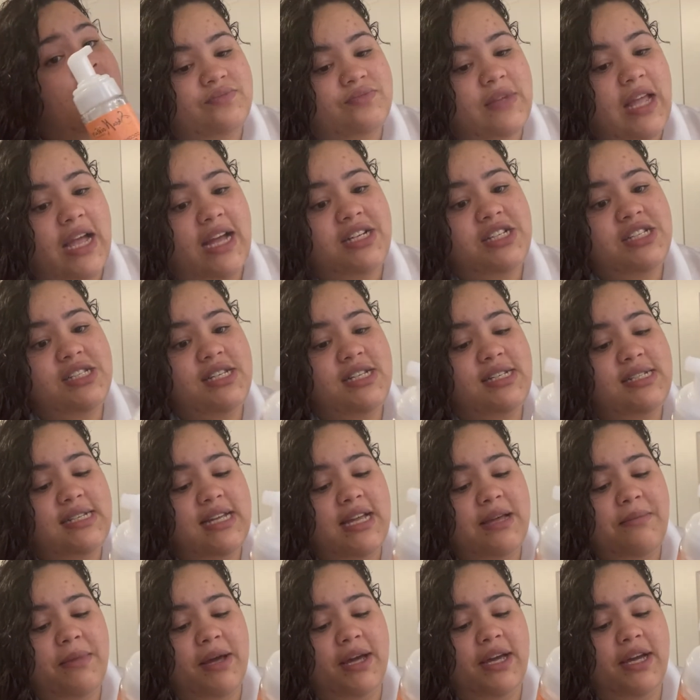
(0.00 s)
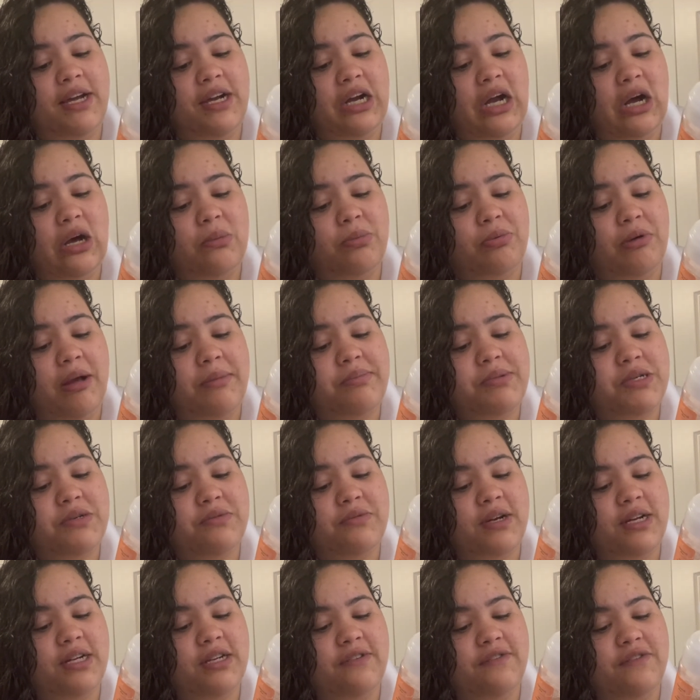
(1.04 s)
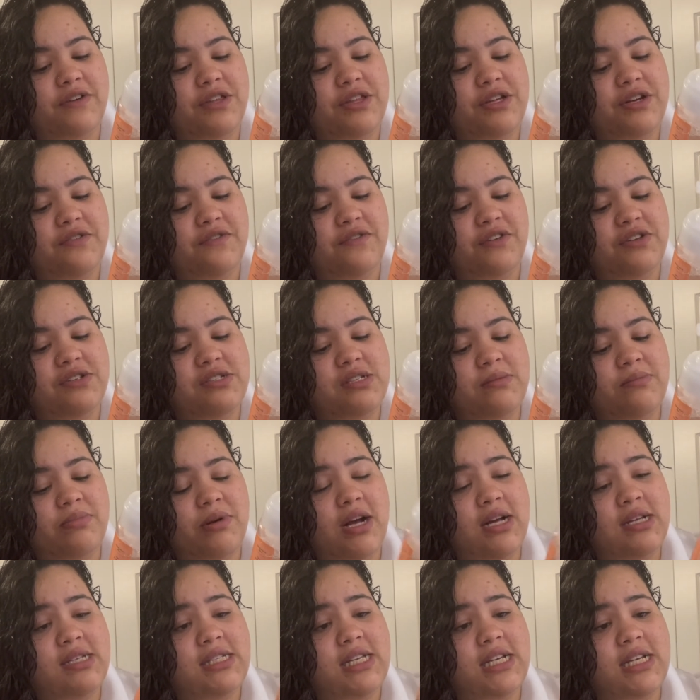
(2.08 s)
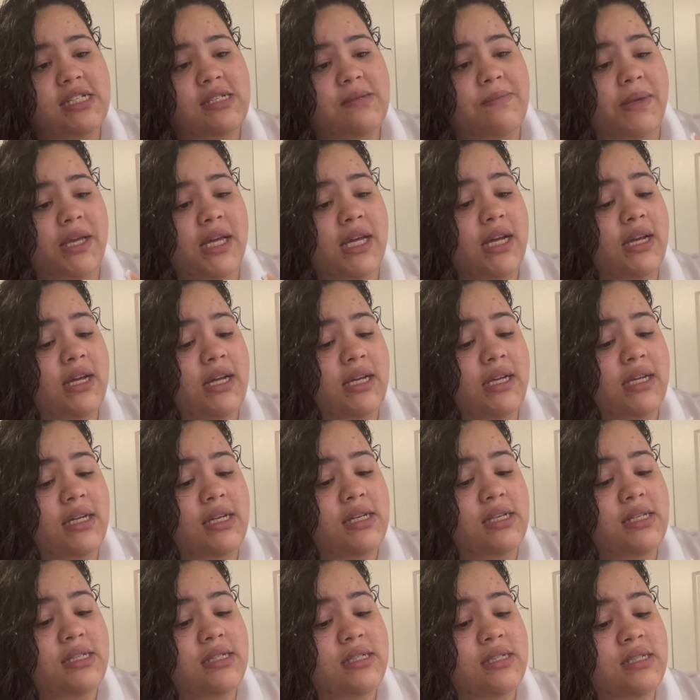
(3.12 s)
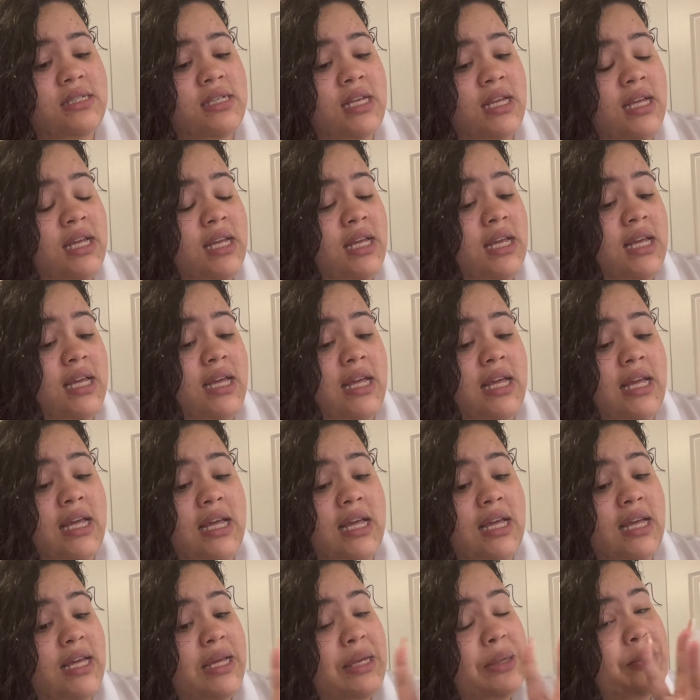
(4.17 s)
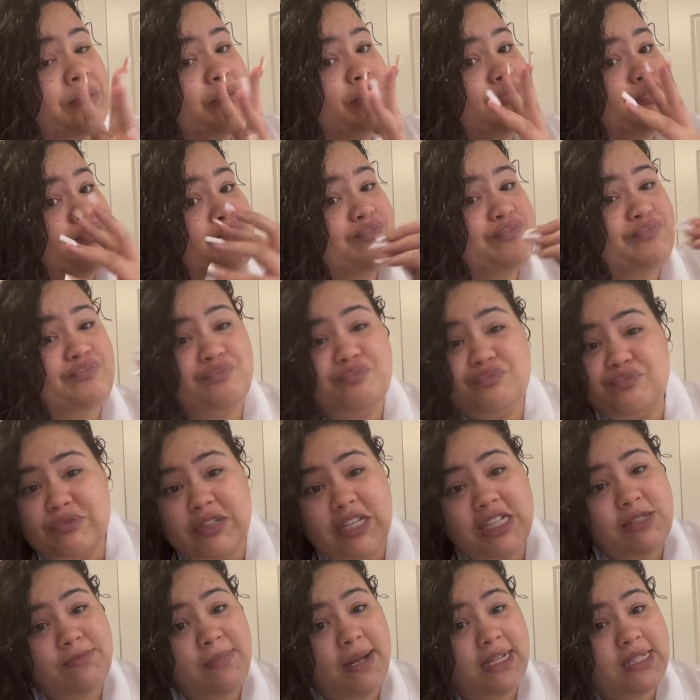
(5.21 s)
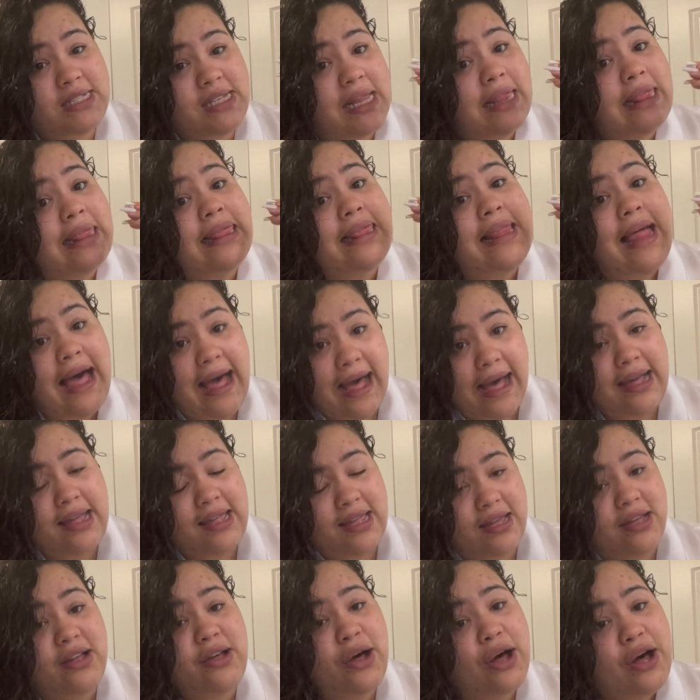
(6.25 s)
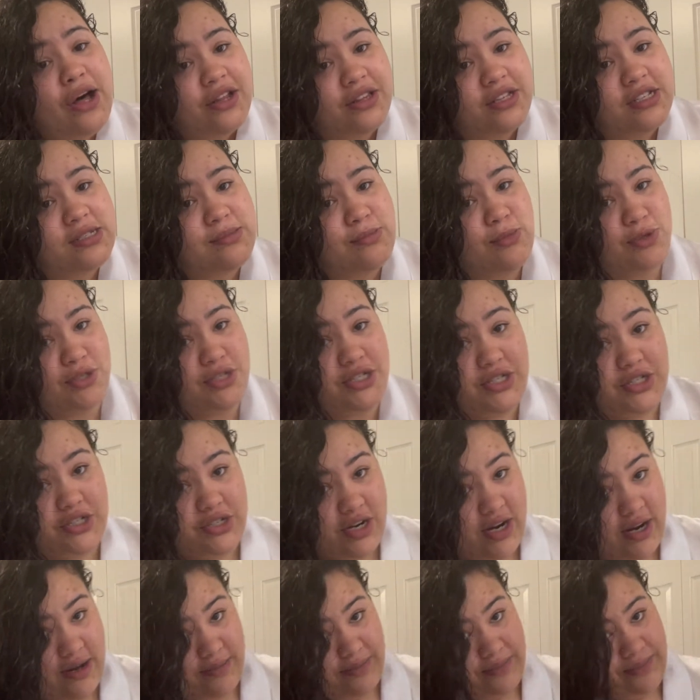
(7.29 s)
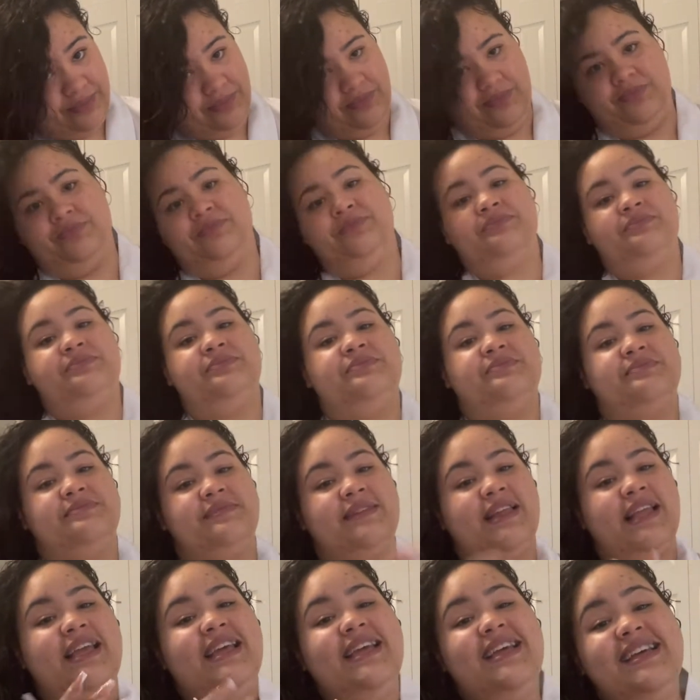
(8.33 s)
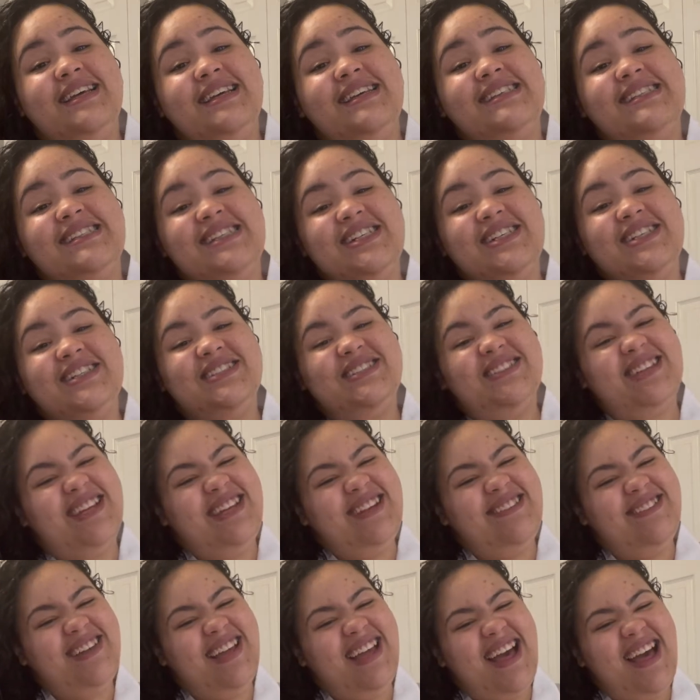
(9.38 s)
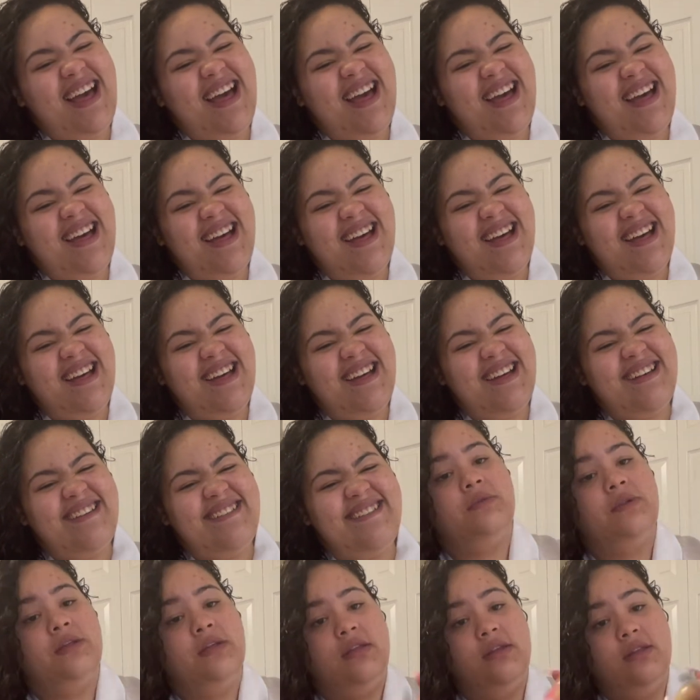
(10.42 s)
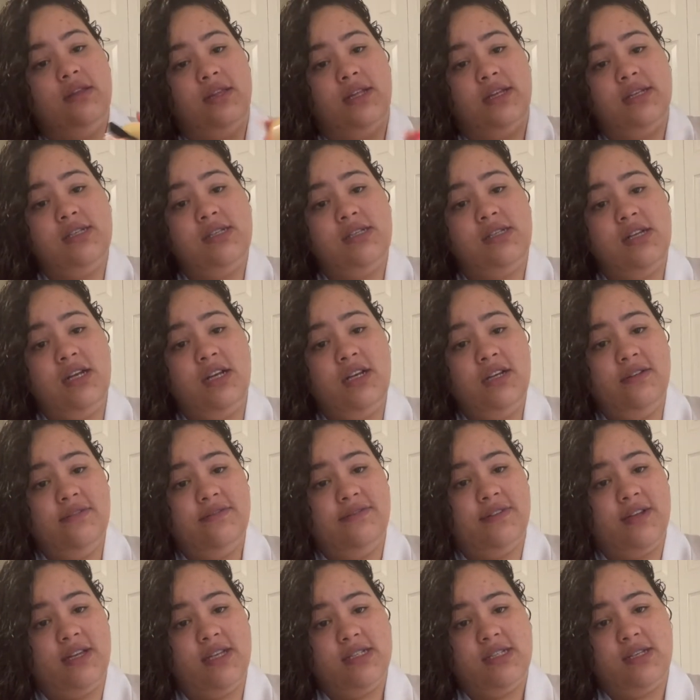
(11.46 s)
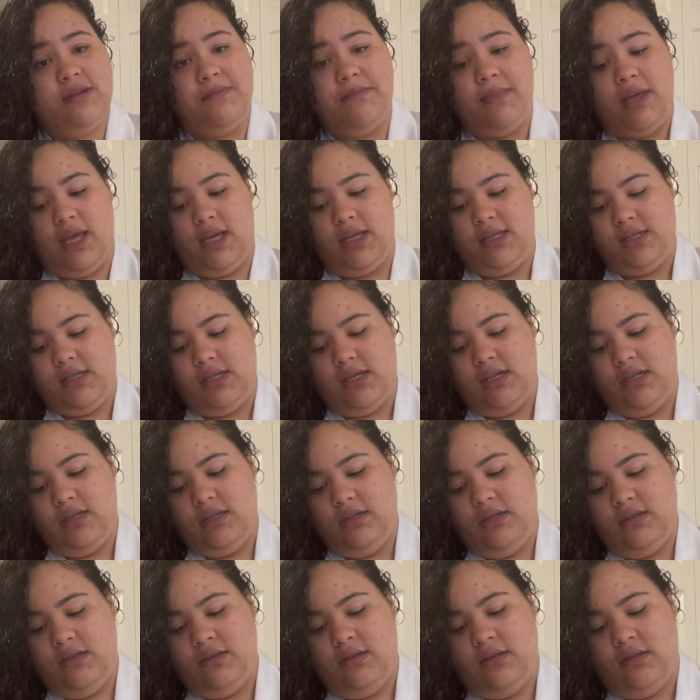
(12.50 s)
I just need to get my hair all prepped and ready for the diffusing process because it's about to lock all this moisture in. So here we go. This stuff is amazing.